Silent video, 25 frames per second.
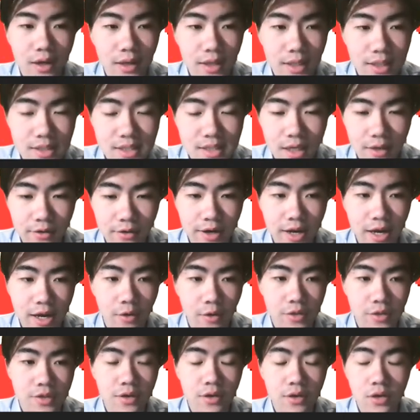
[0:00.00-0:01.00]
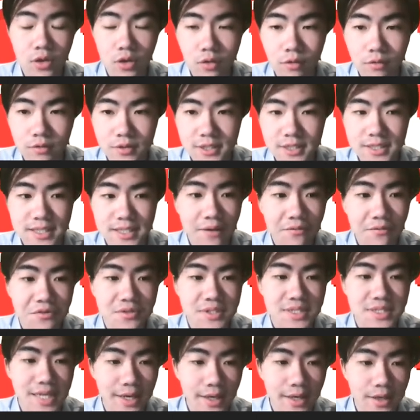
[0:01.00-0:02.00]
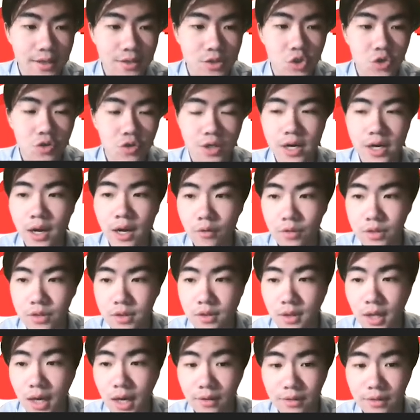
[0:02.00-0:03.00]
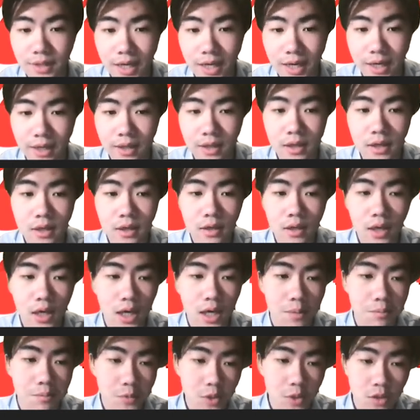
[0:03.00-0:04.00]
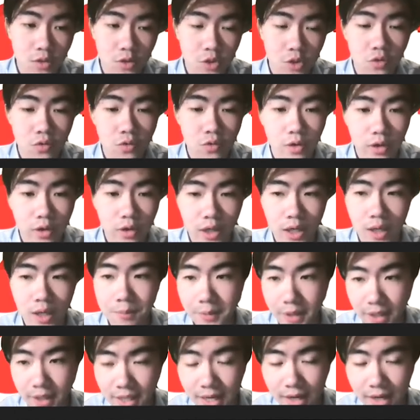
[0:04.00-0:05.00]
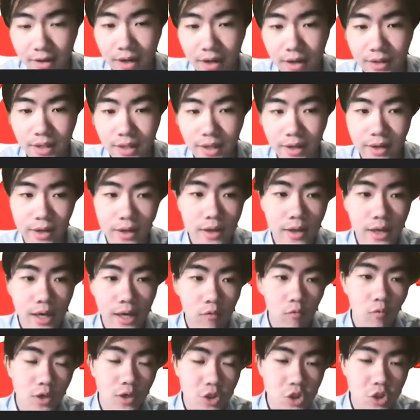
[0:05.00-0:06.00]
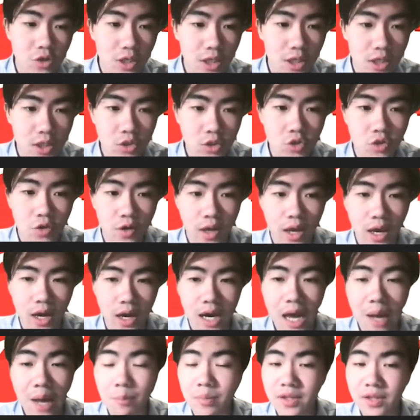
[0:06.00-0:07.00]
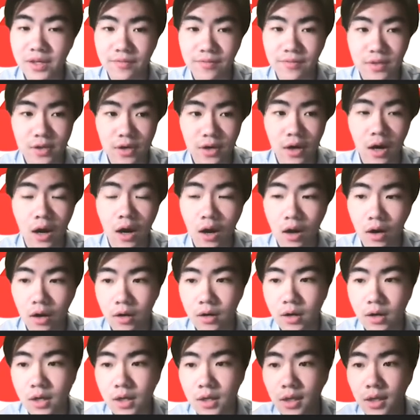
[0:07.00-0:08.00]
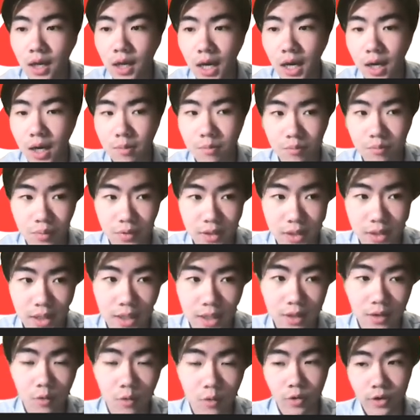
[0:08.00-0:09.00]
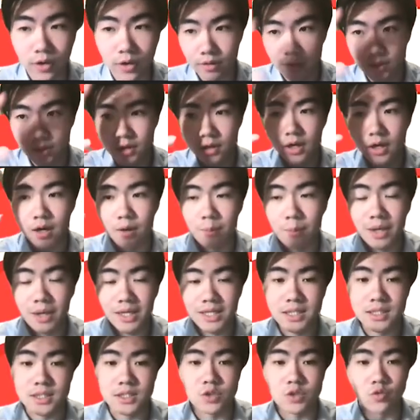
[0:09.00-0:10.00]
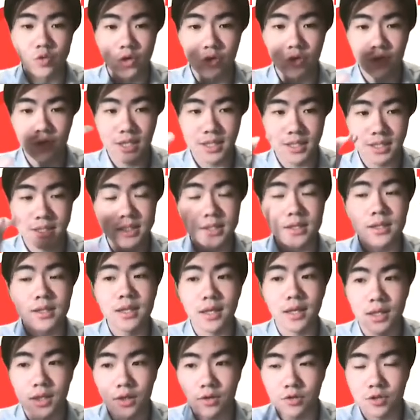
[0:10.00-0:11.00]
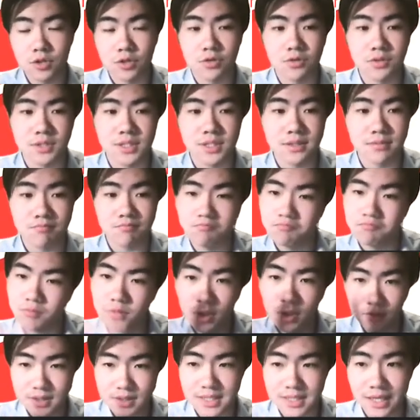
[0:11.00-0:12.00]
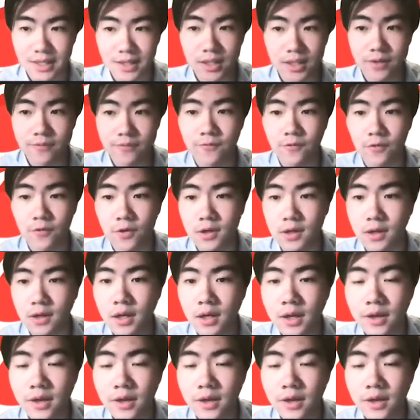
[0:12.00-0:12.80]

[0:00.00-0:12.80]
In Sutter Health, you just have to sign into your health online, to your account online. And once you get into your account, I believe there are buttons where you can just click in order to sign up for